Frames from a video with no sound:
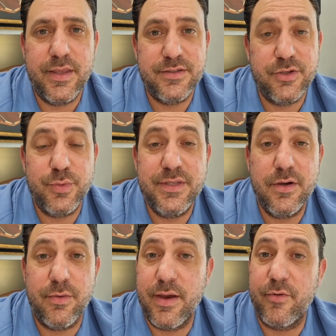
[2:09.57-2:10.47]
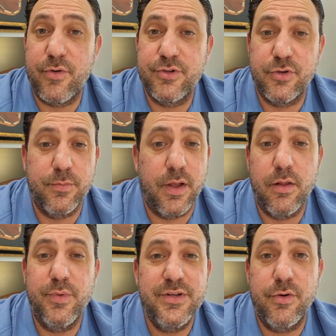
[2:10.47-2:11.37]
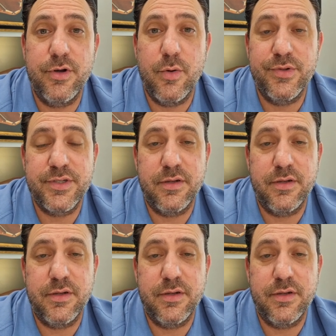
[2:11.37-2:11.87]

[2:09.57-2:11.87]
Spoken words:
And since we don't have a crystal ball, we don't know what's